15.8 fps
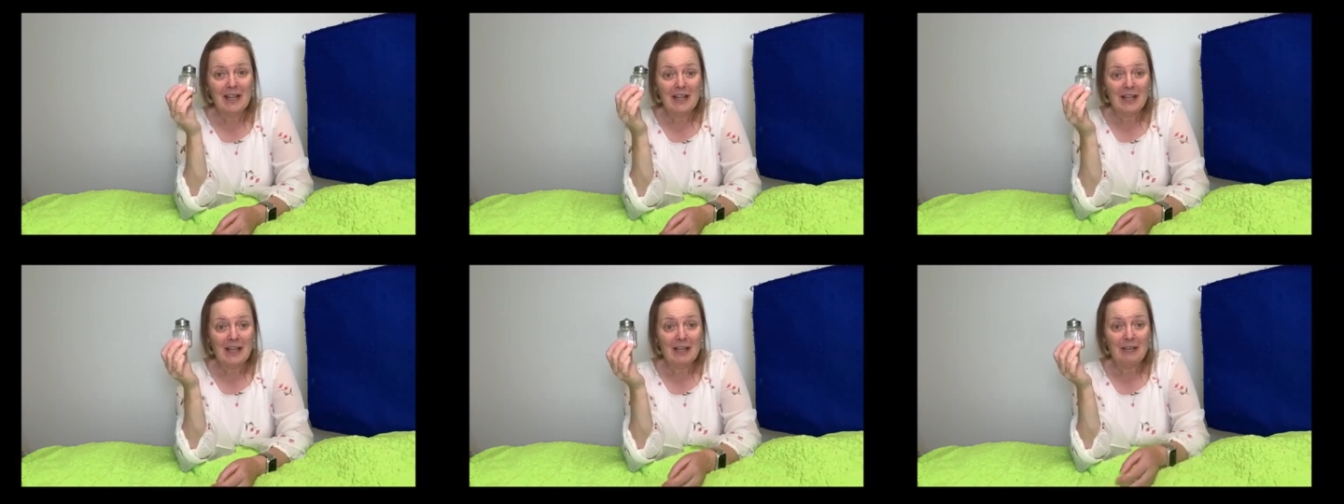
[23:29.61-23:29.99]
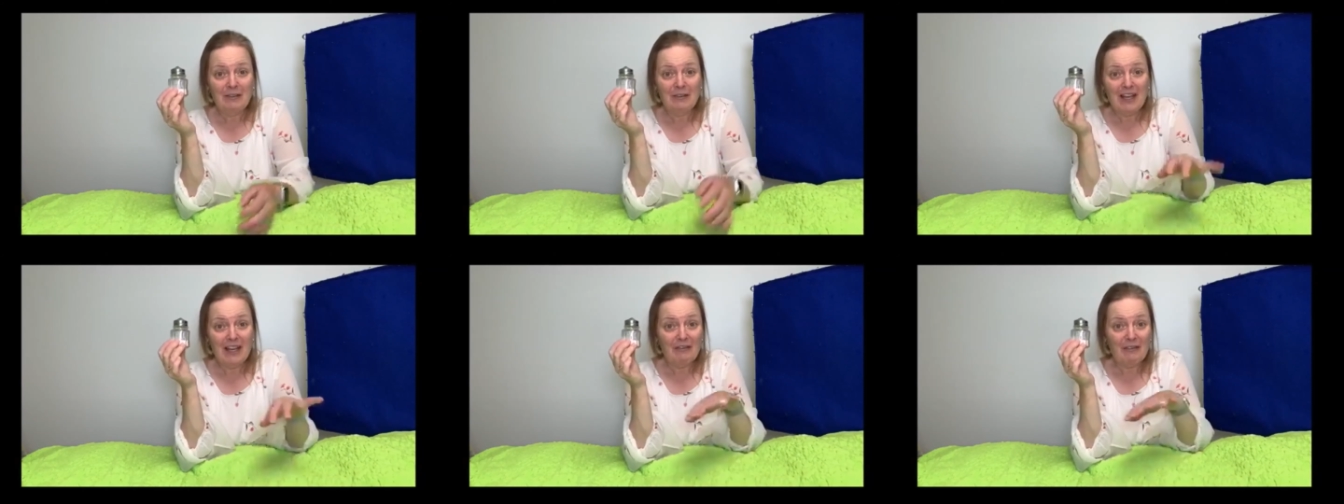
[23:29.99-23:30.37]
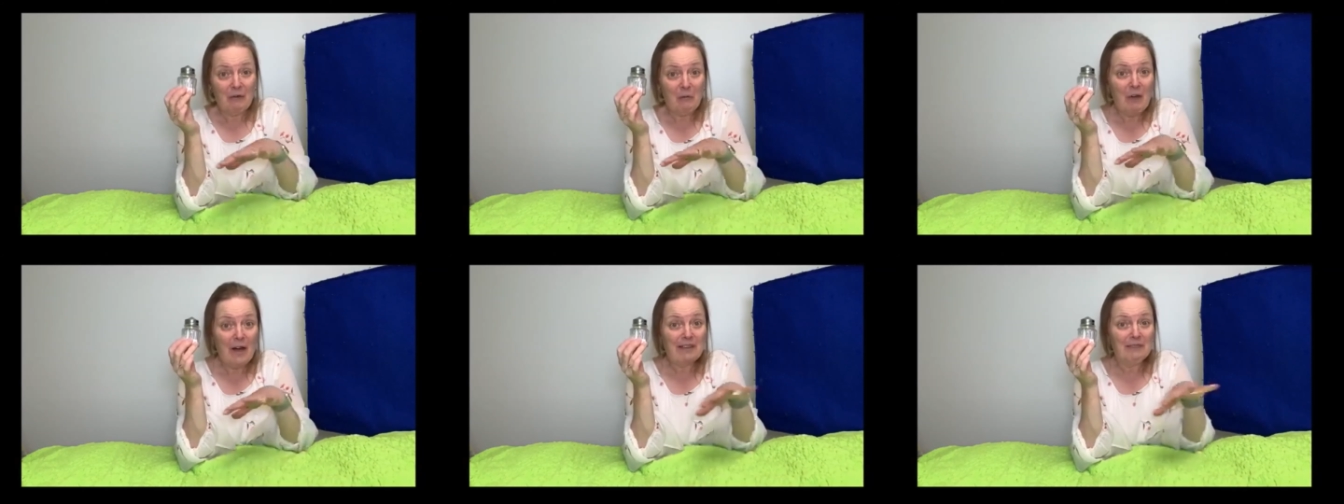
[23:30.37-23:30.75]
If you have a
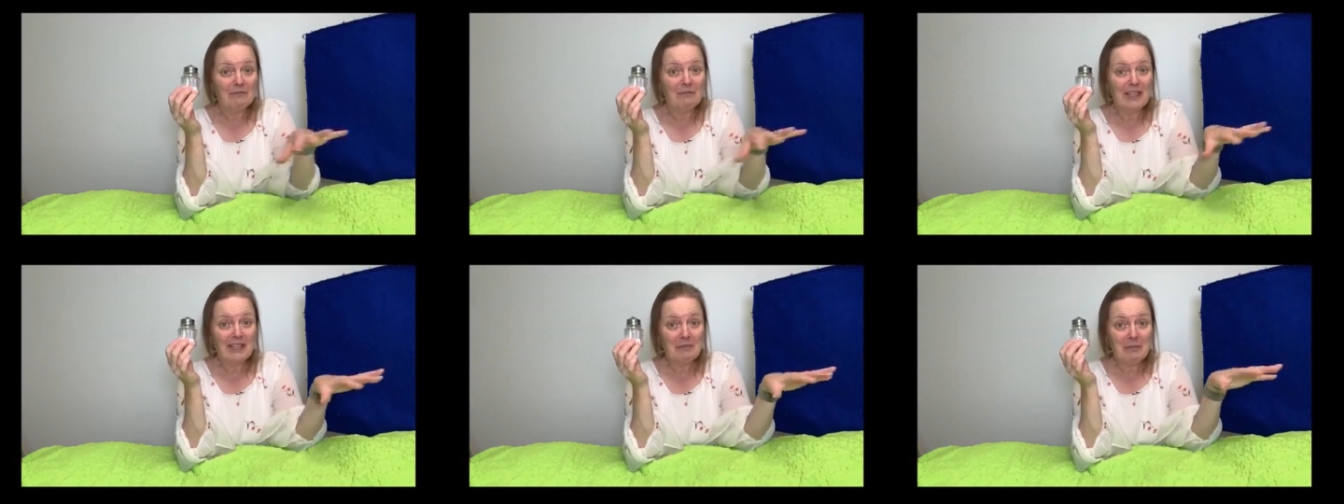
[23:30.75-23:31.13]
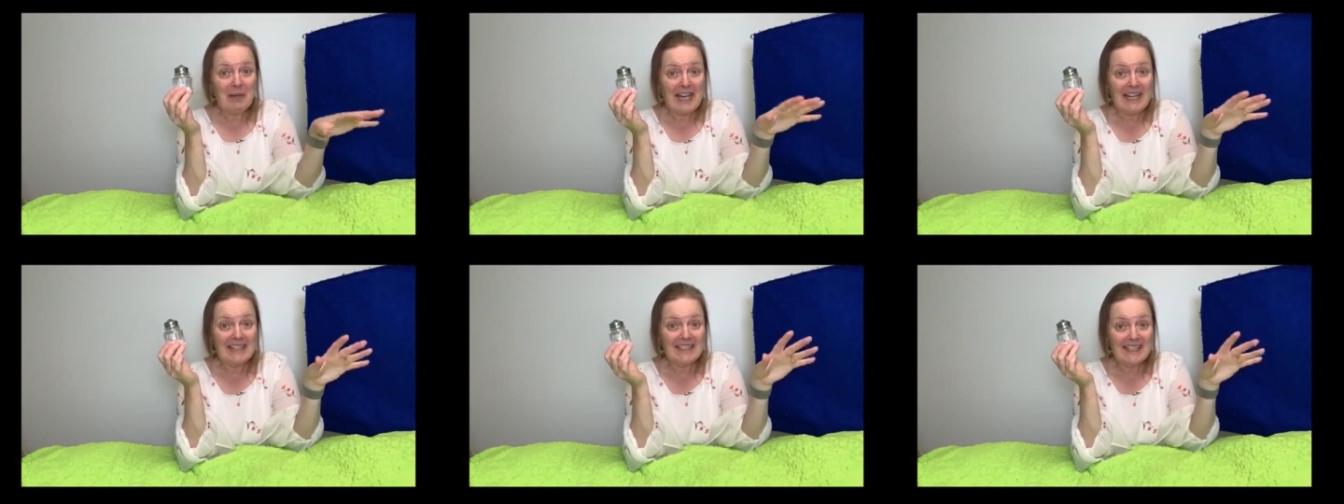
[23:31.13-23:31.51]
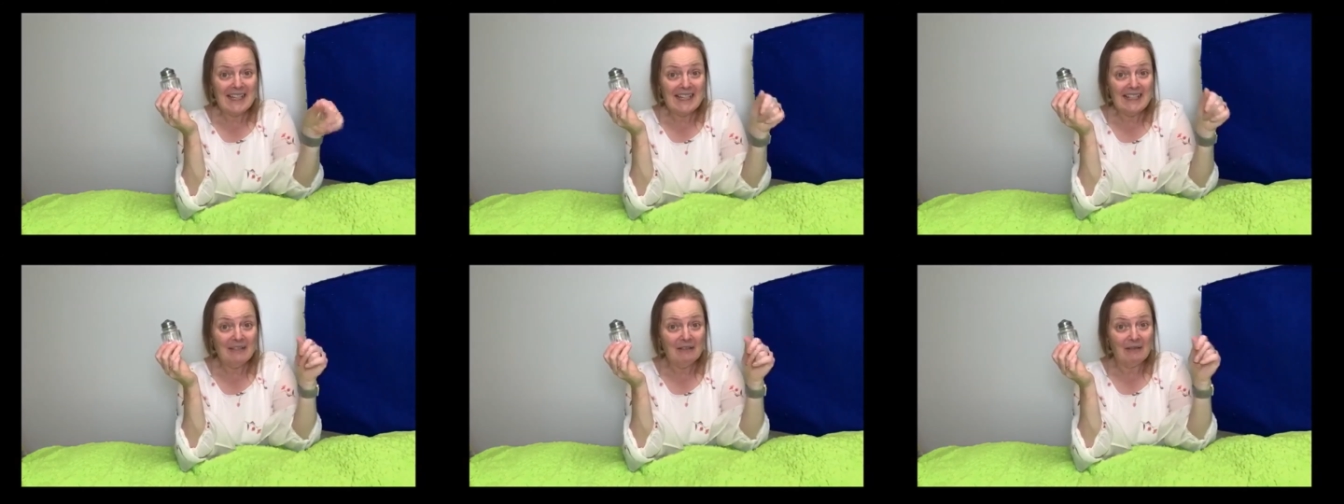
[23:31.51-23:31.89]
wet, wet painting
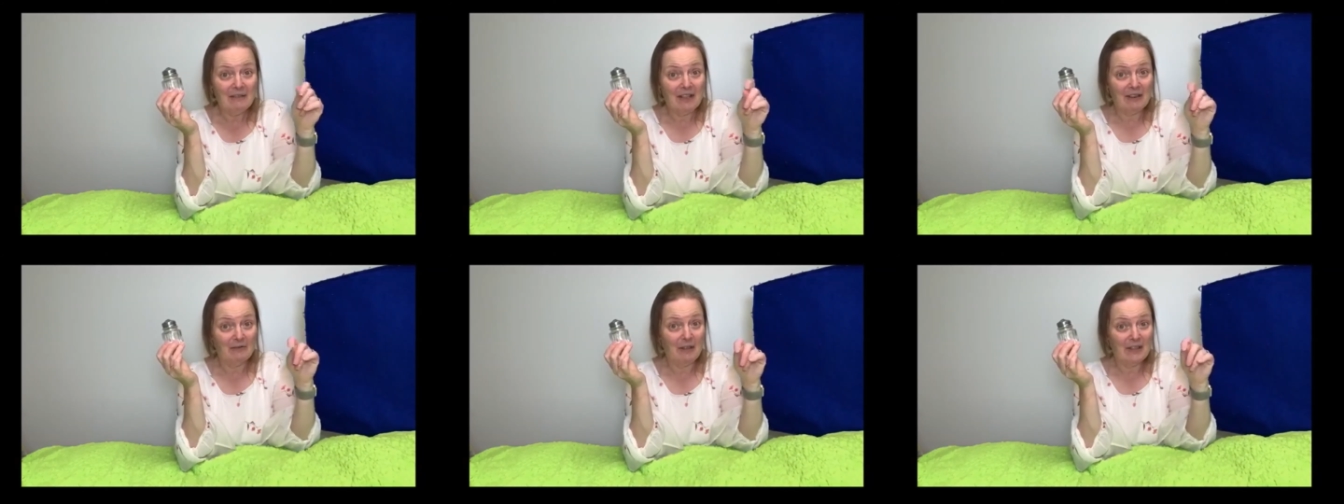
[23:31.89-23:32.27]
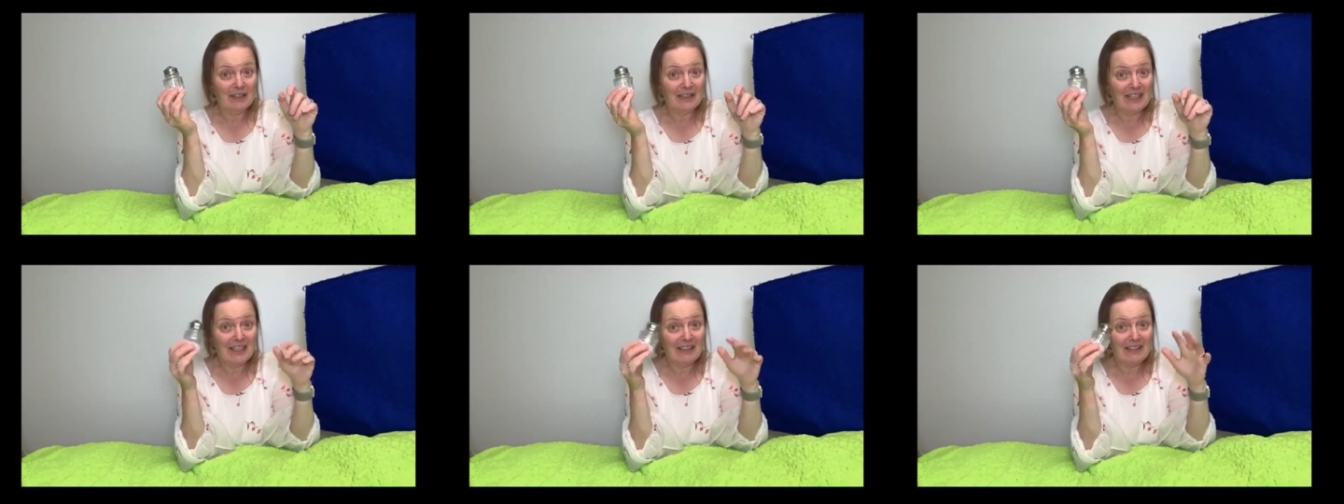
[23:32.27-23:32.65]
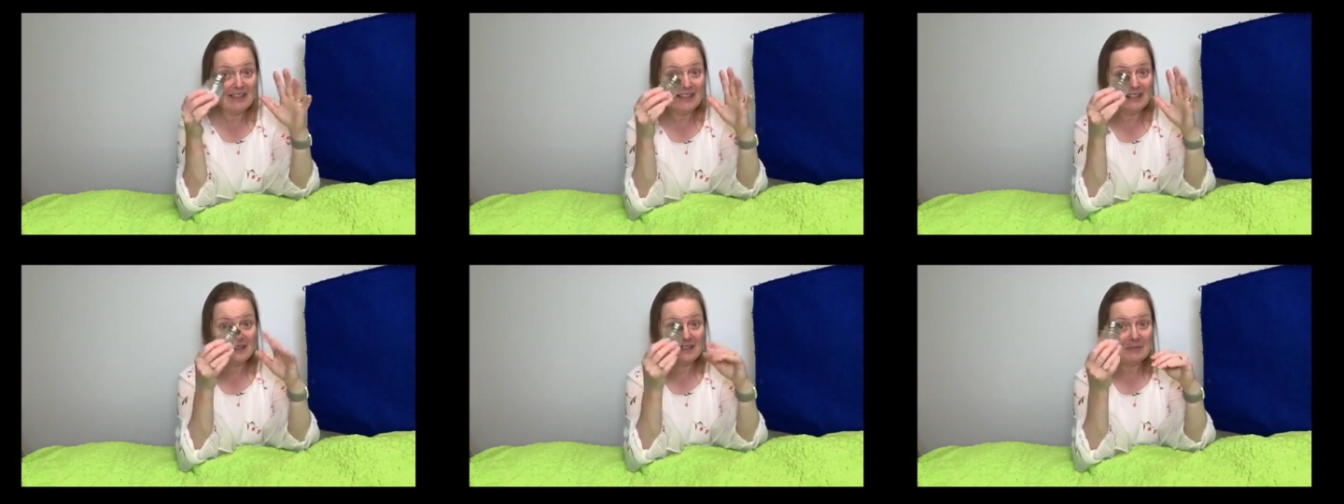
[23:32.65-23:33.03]
with watercolors and
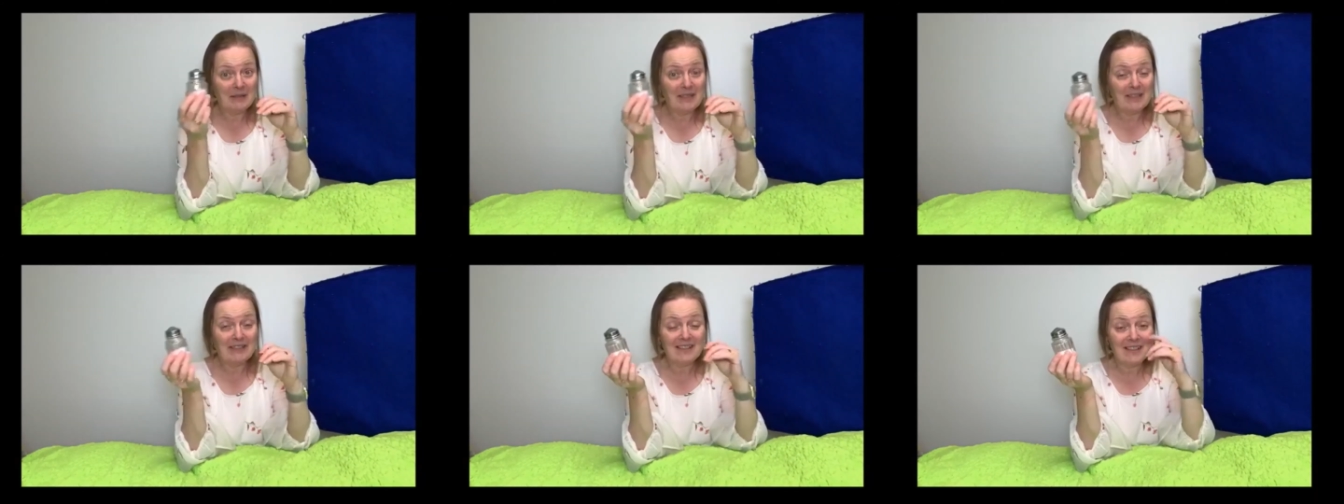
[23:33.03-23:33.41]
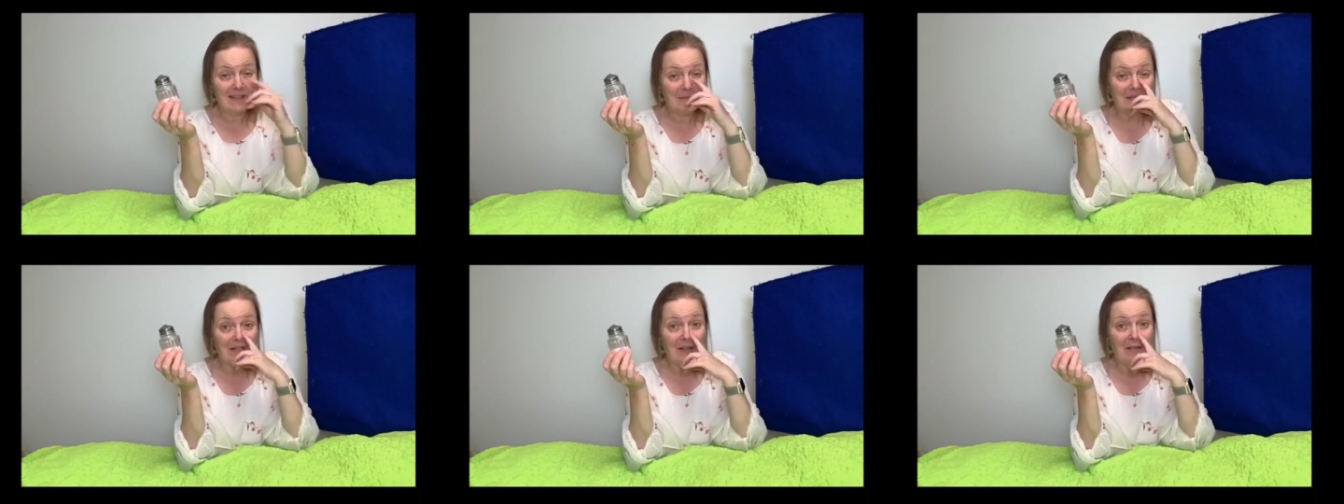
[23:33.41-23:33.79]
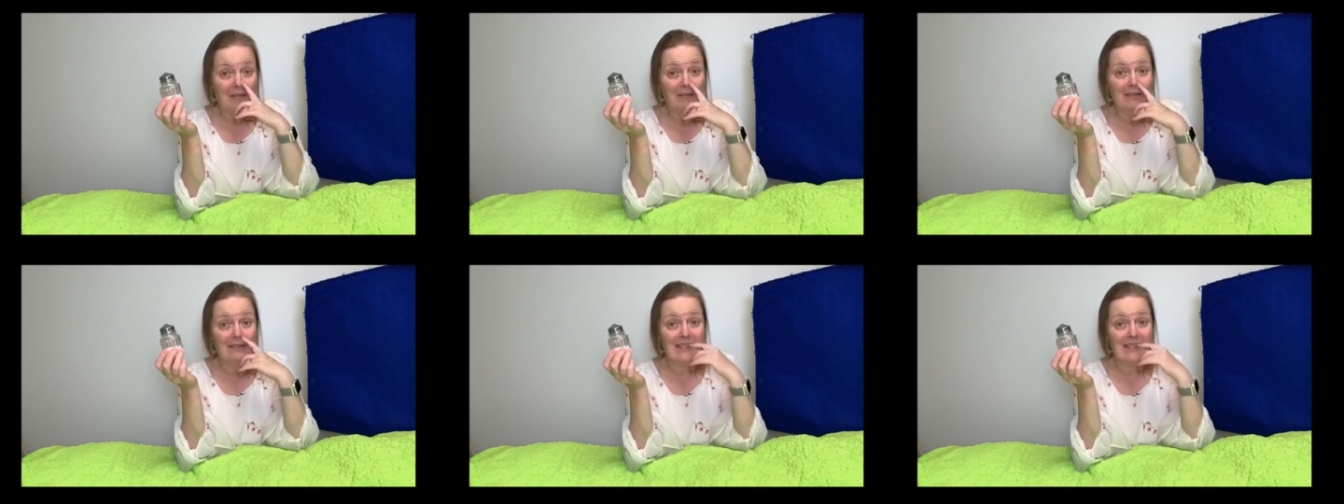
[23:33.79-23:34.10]
you sprinkle some salt,